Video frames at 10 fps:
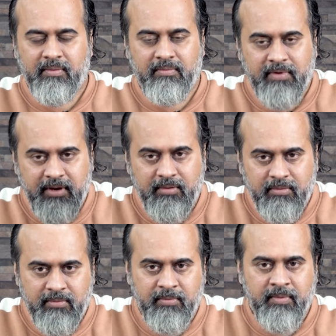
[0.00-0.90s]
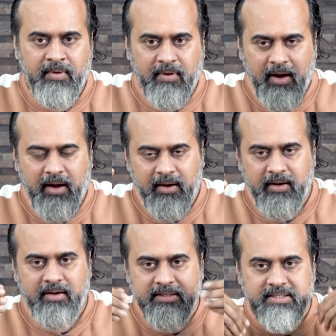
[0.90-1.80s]
when you are
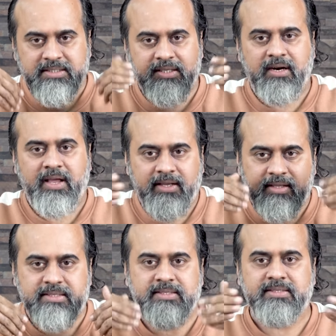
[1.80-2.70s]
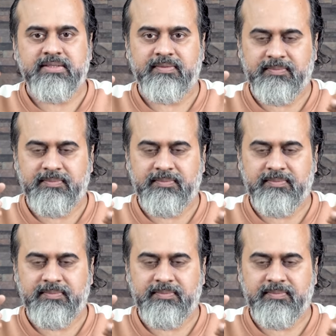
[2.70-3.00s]
in a discussion like this.